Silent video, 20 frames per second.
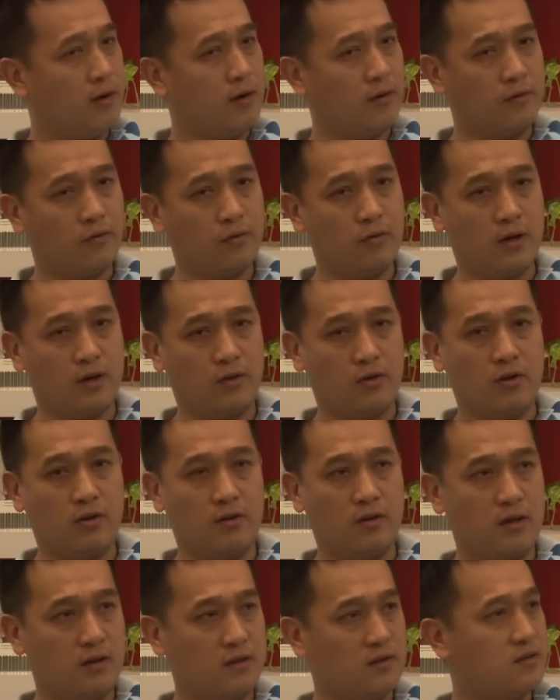Right, so I
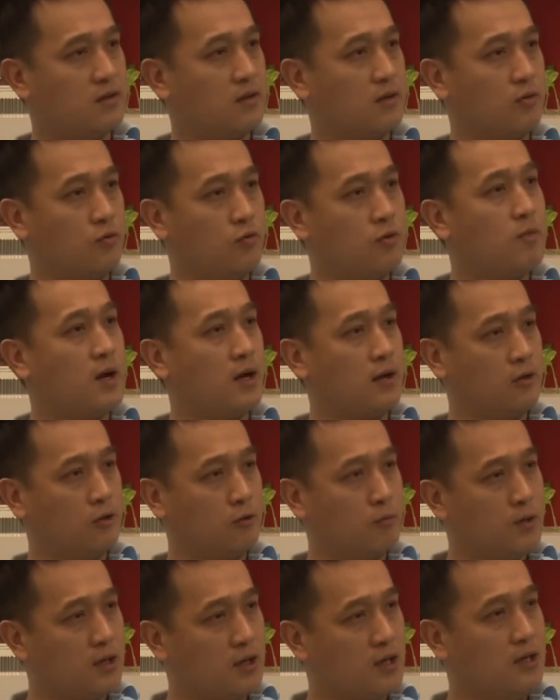thought that is a good
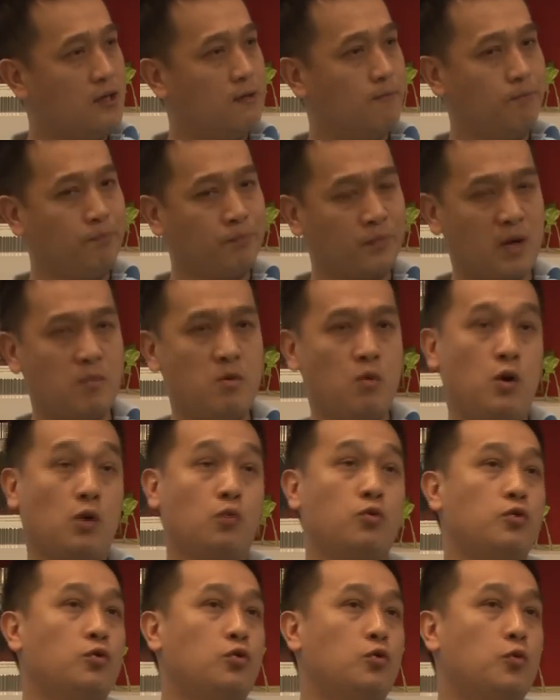market to be in. I mean,
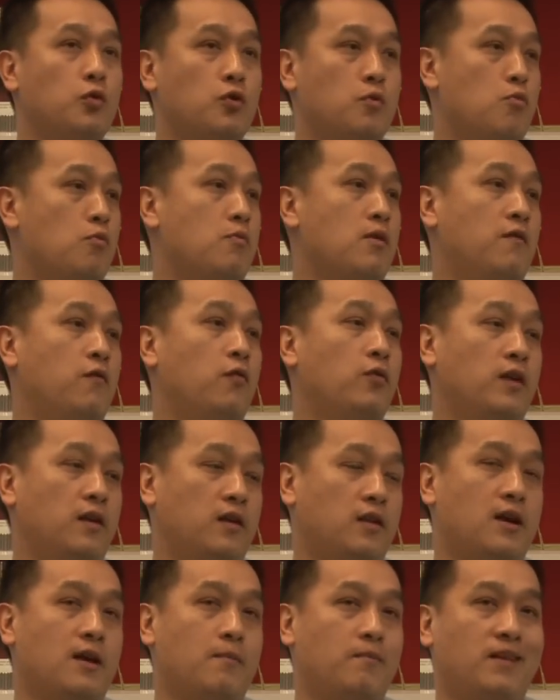what could you do with your mobile phone
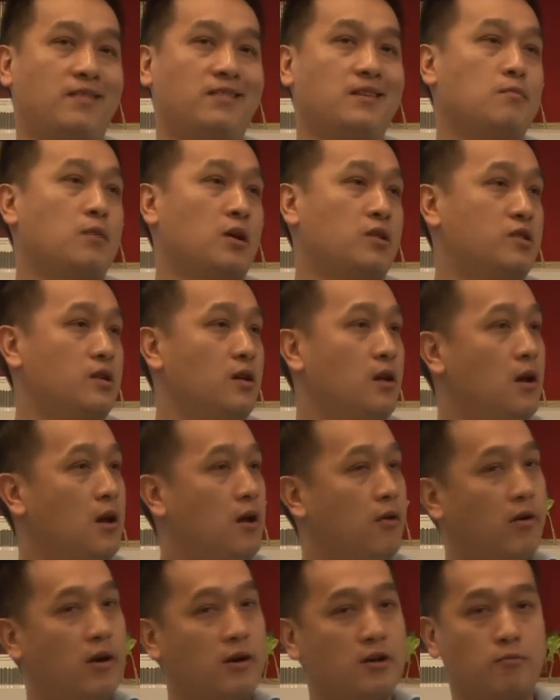at that time? Nothing much,
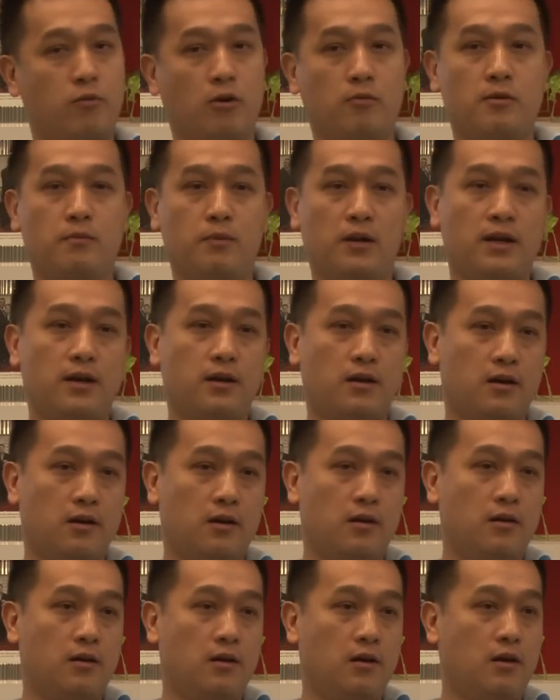right? You probably play
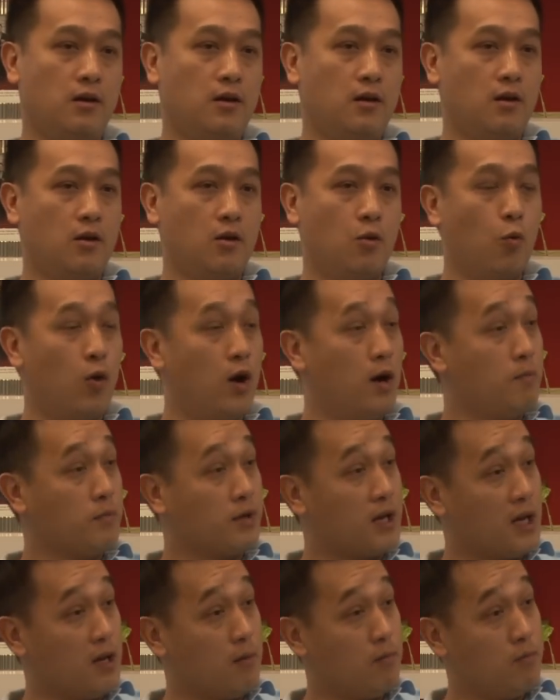a
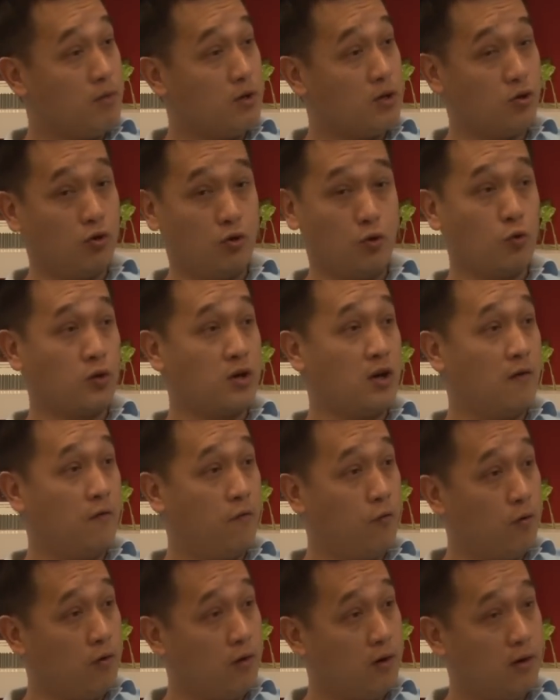worm game in your
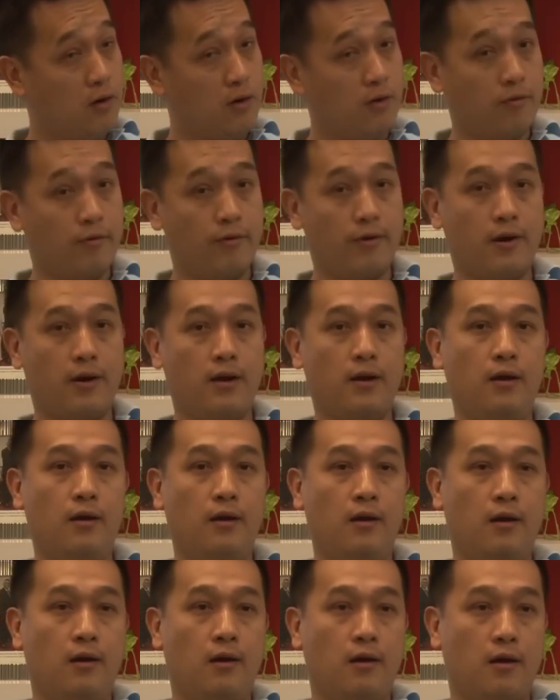Nokia phone. Yeah, that's right. I
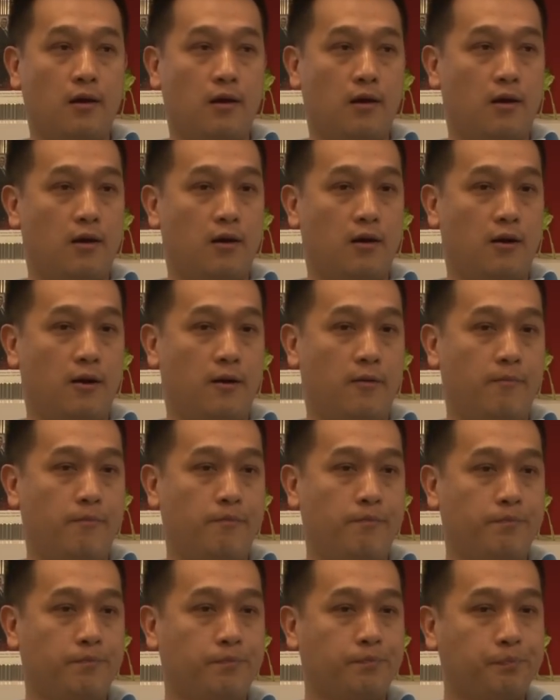remember that.
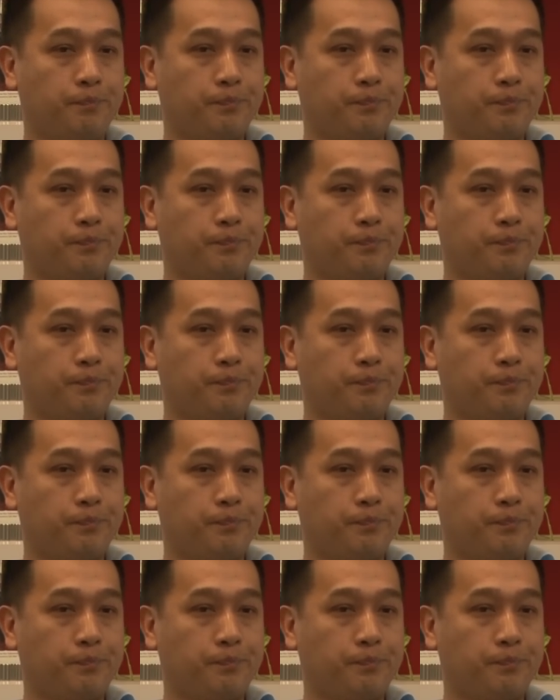Yeah.